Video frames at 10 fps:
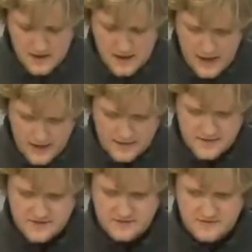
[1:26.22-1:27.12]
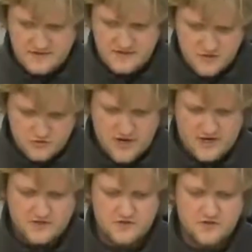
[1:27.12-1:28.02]
And its
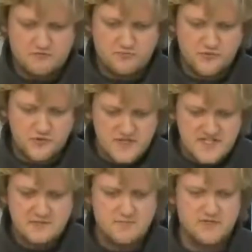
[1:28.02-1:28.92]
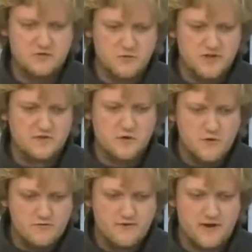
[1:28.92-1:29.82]
interactions are principally with
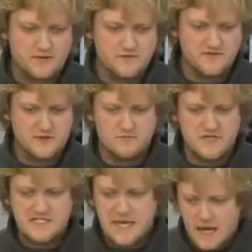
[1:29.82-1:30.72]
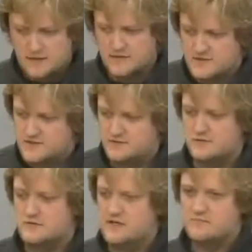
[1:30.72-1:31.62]
cofactors that are metallic,
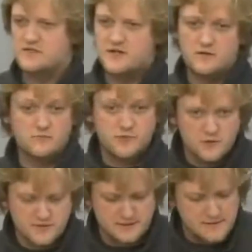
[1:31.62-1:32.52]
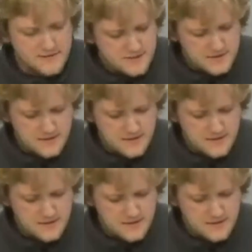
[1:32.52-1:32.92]
so like metalloproteins.